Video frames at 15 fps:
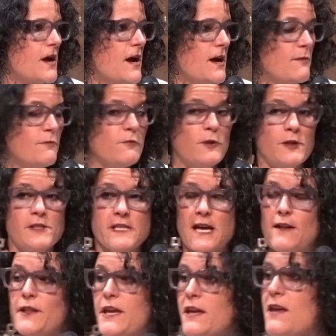We're
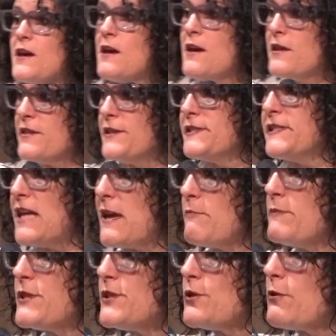telling the
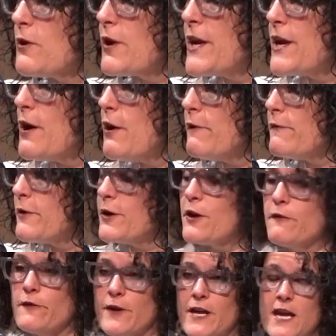same story over and
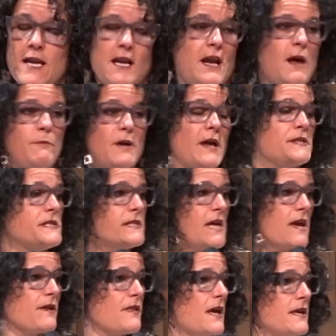over again, and I'm not
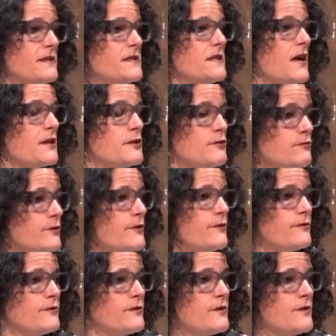saying that it's not true.